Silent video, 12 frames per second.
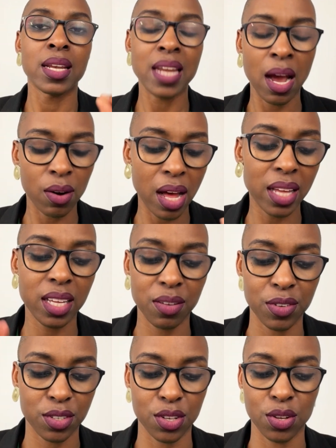Now, I'll
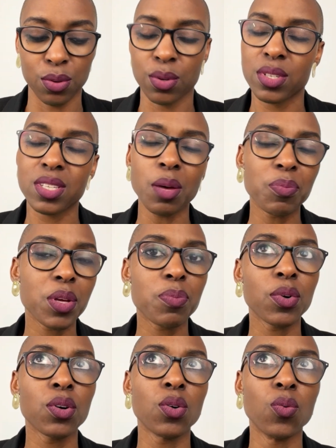give it to you. Some
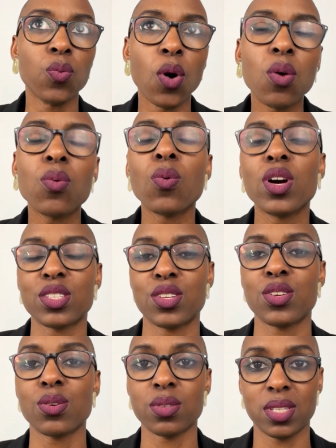people won't want to
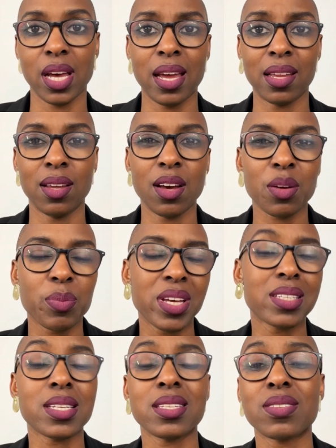use dialogue
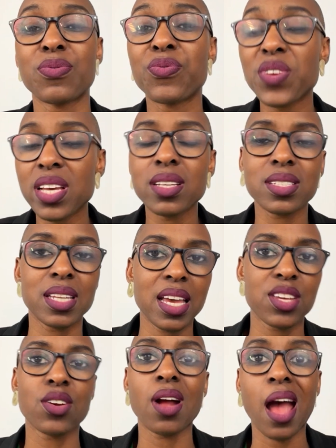because it feels
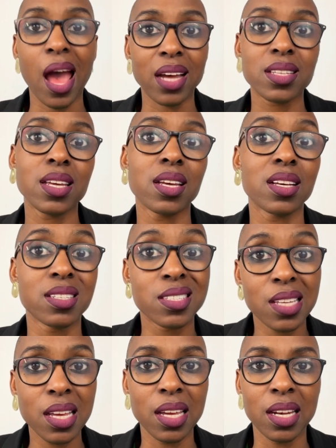like you're acting a
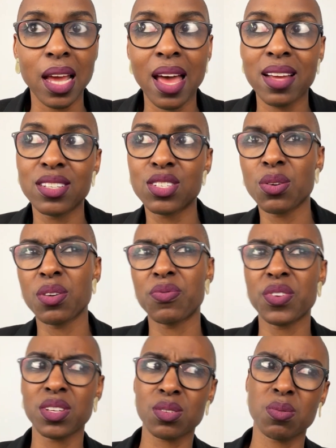scene. And so it
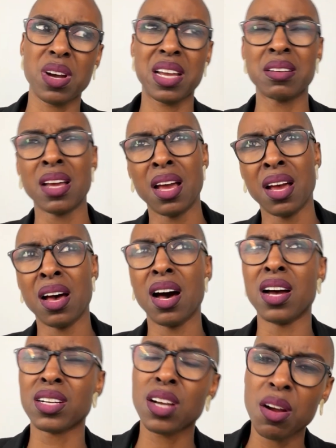feels quite
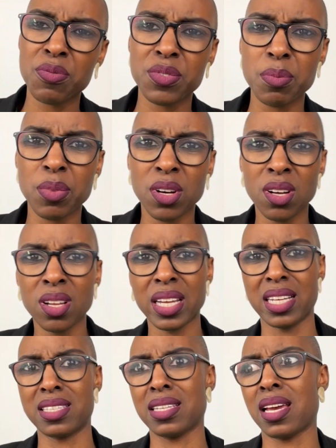uncomfortable.
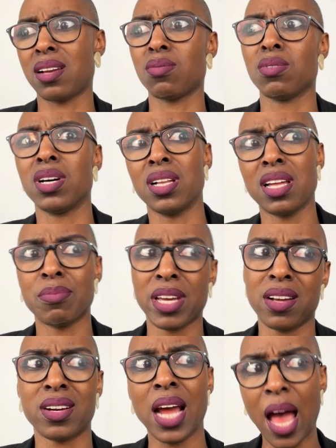It's like, well, am I
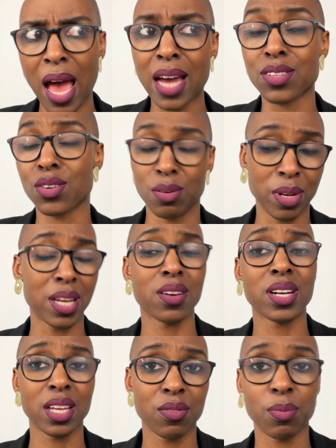here to act or am I here
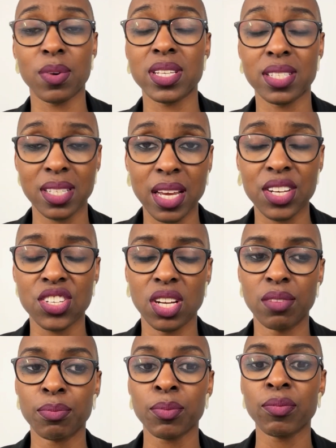to give a presentation?